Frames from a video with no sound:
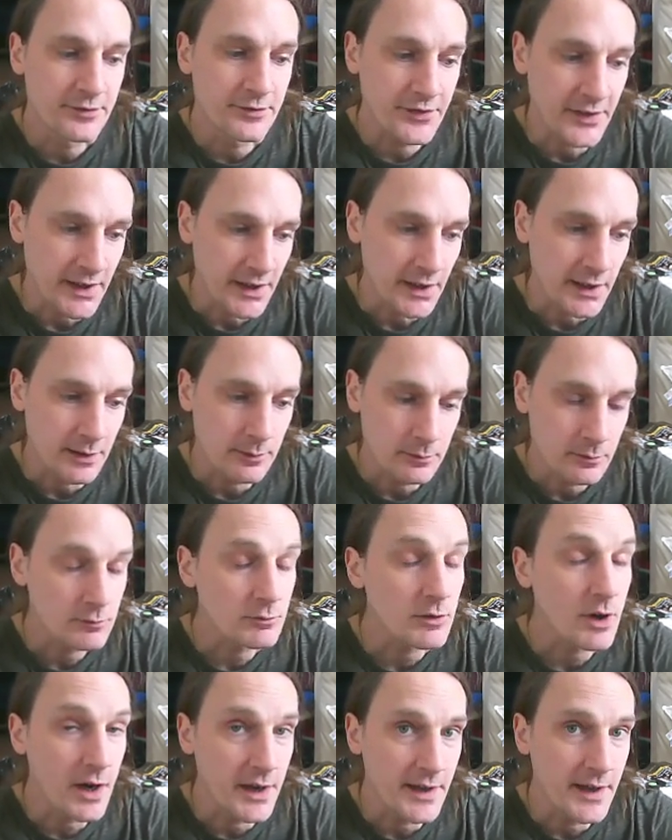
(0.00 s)
feeling,
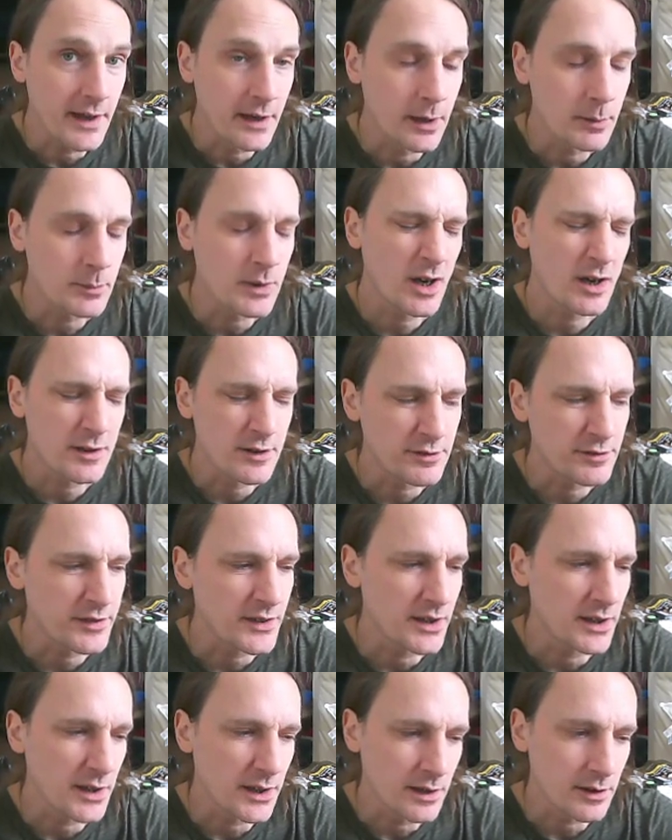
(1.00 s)
right now I'm kind of
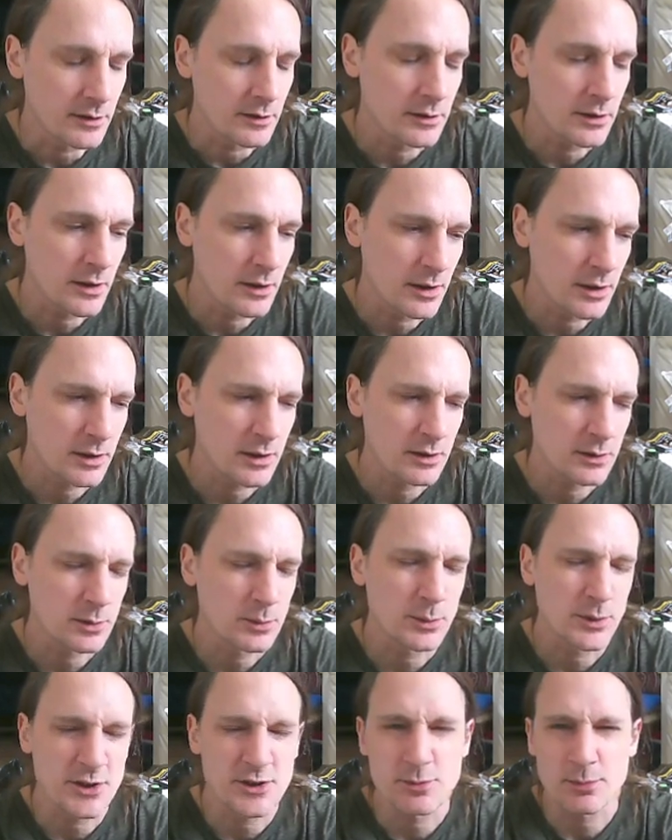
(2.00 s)
feeling,
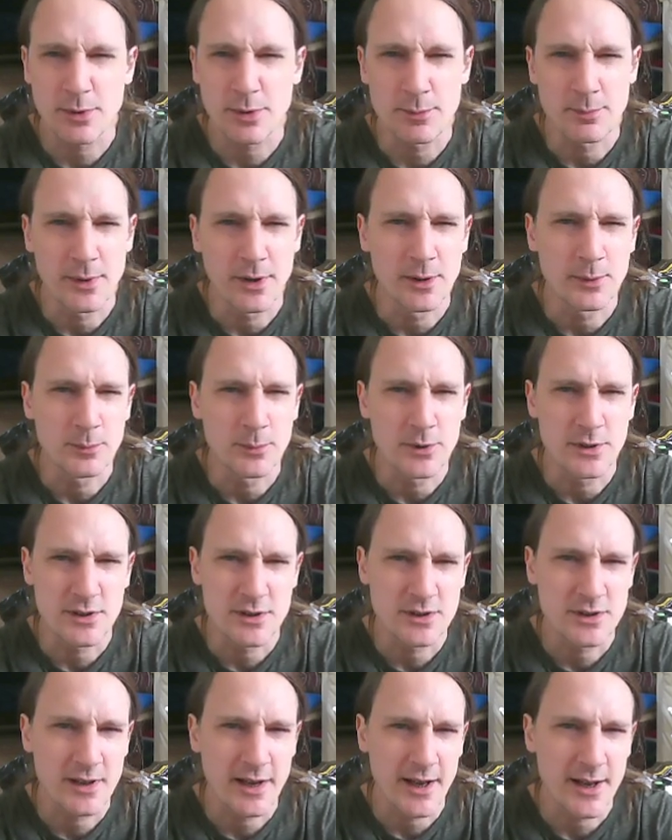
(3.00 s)
oh, I wish my mum
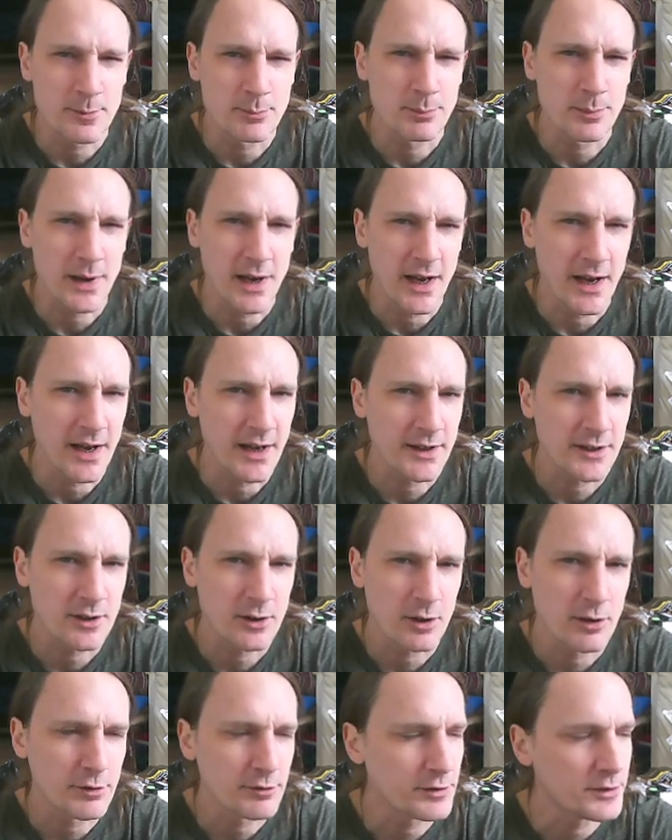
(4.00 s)
would get
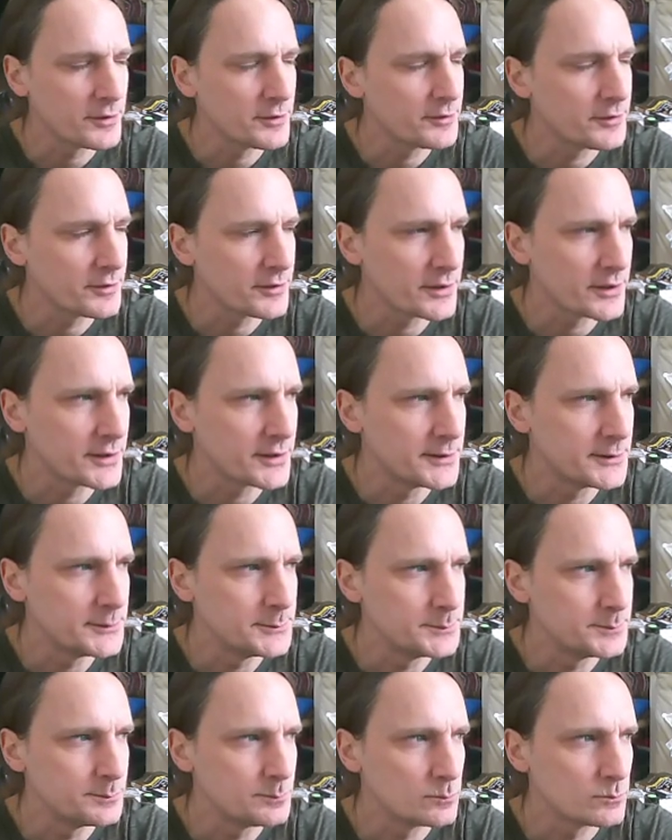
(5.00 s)
back off
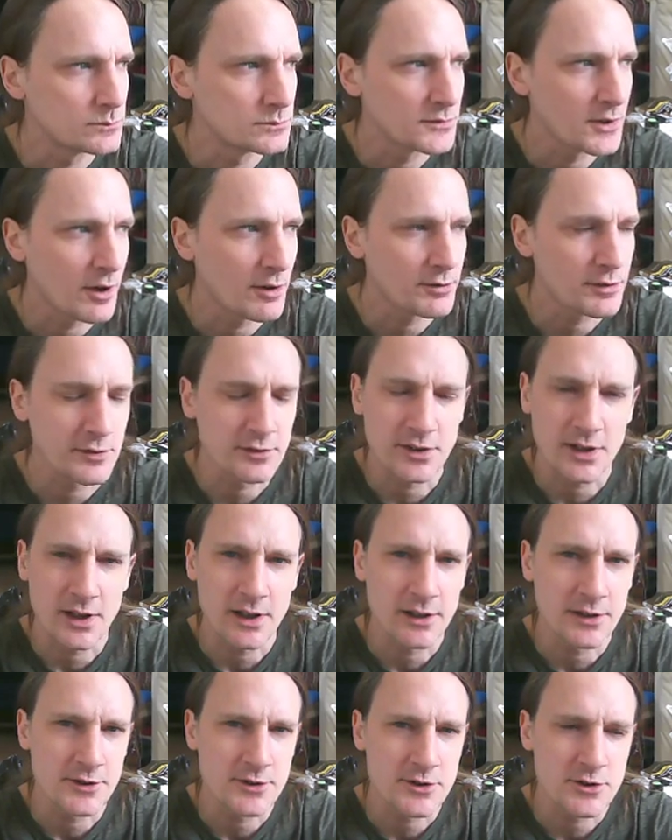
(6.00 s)
of
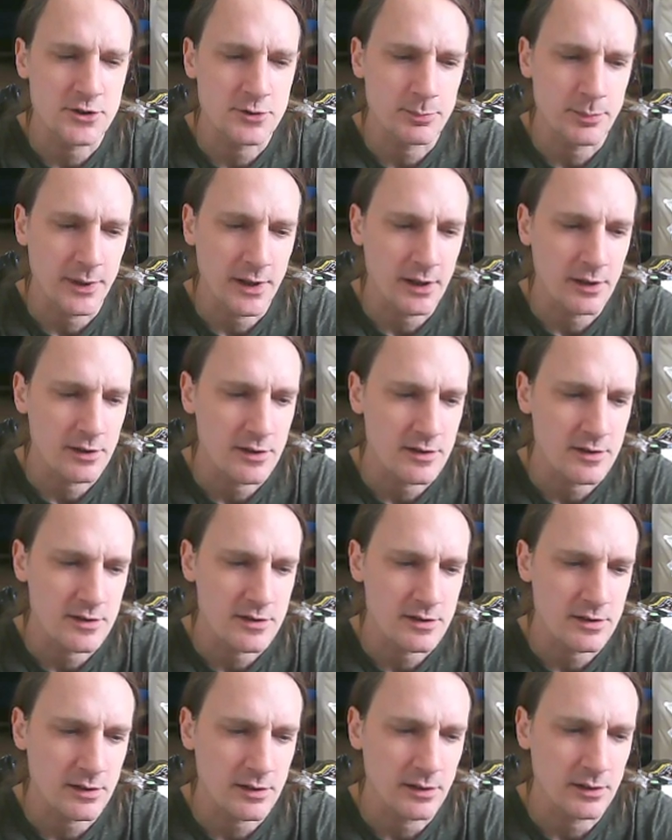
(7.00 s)
lunch,
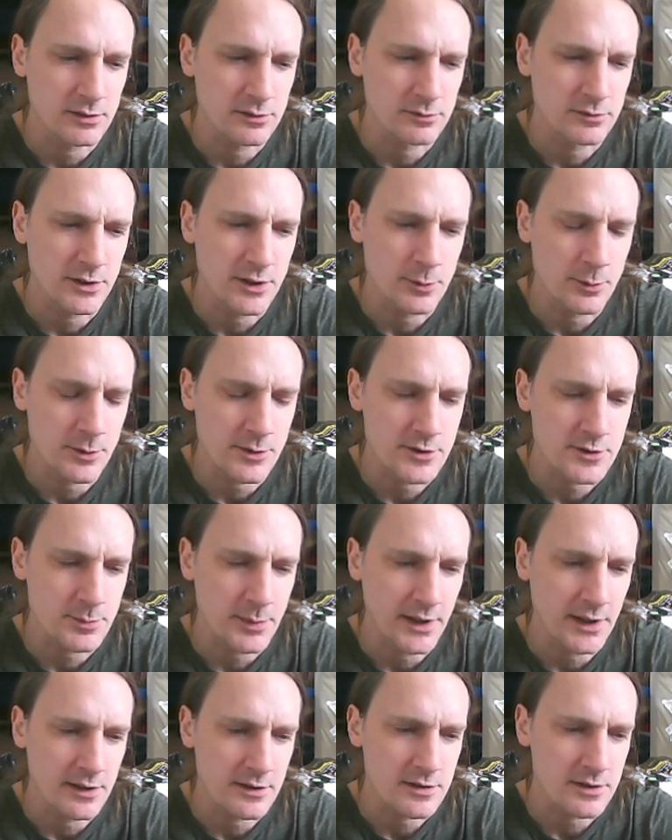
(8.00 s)
because I really want to
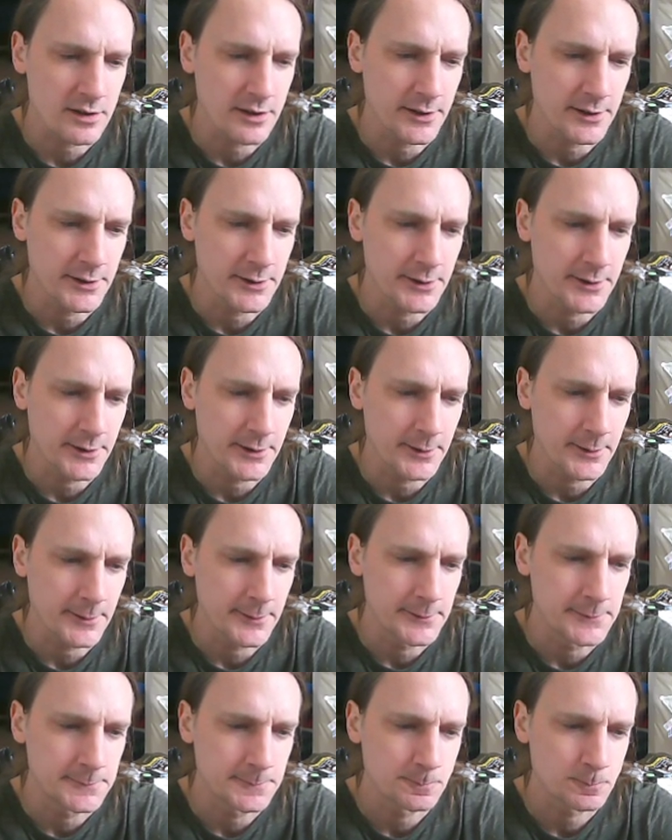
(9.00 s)
speak to her, you know.